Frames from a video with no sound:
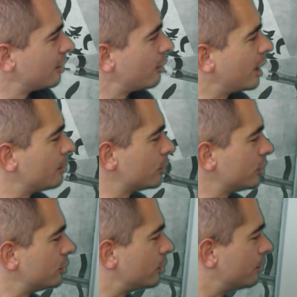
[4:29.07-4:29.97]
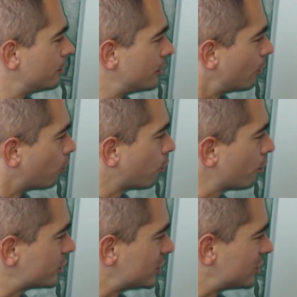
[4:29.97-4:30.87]
I'm going to work
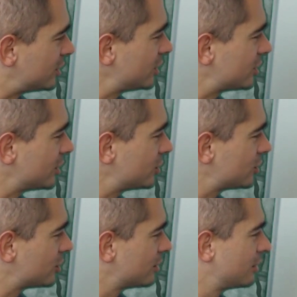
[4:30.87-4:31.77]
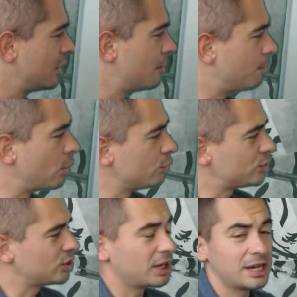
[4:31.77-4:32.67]
this distance
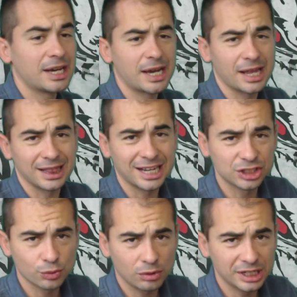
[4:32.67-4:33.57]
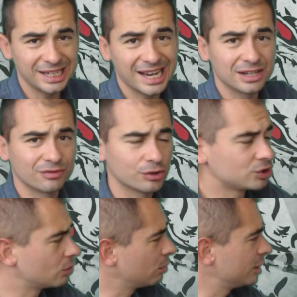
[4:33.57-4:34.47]
both laterally and
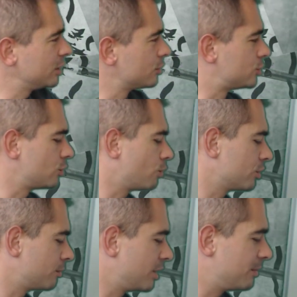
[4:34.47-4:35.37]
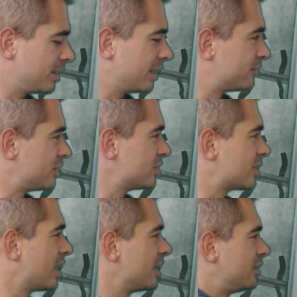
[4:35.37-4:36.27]
vertically, because you want to maybe have this
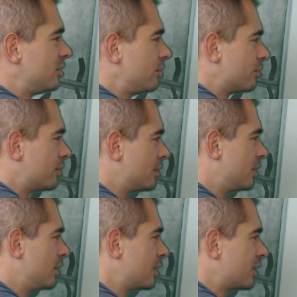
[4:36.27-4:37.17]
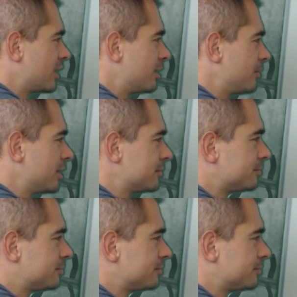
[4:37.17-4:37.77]
guy here climbing